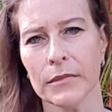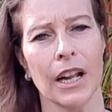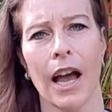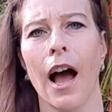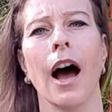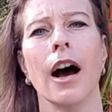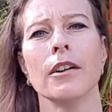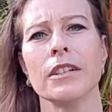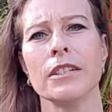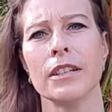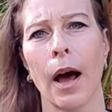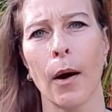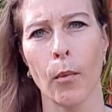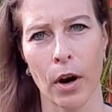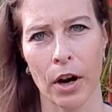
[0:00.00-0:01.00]
Now, how does
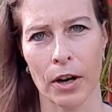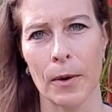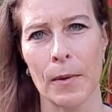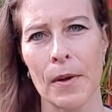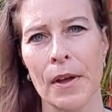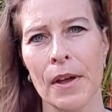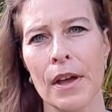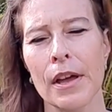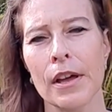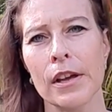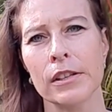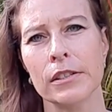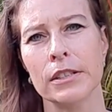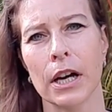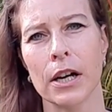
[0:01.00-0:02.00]
that work?
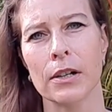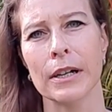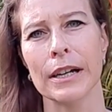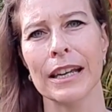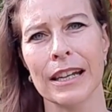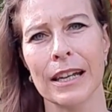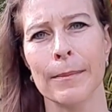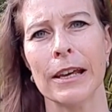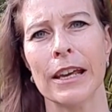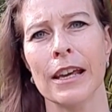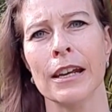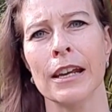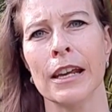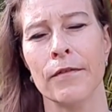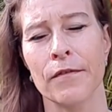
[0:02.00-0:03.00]
So in the
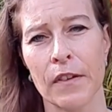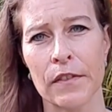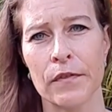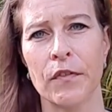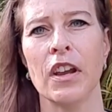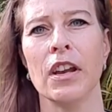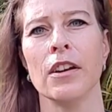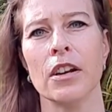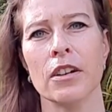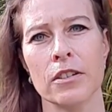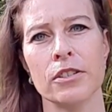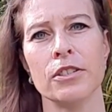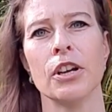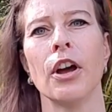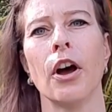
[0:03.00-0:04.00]
beginning, fifteen
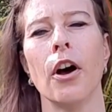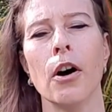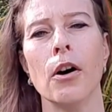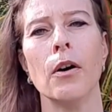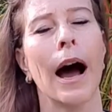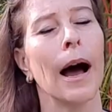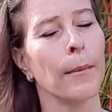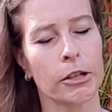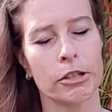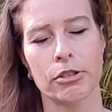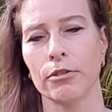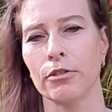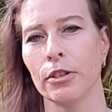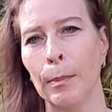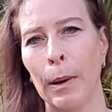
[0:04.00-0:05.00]
years ago, I'm a
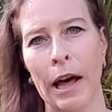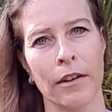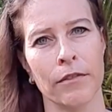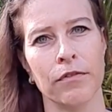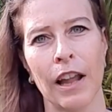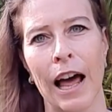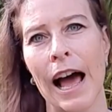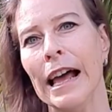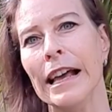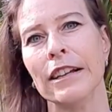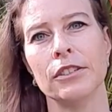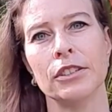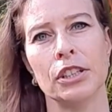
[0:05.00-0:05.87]
social butterfly.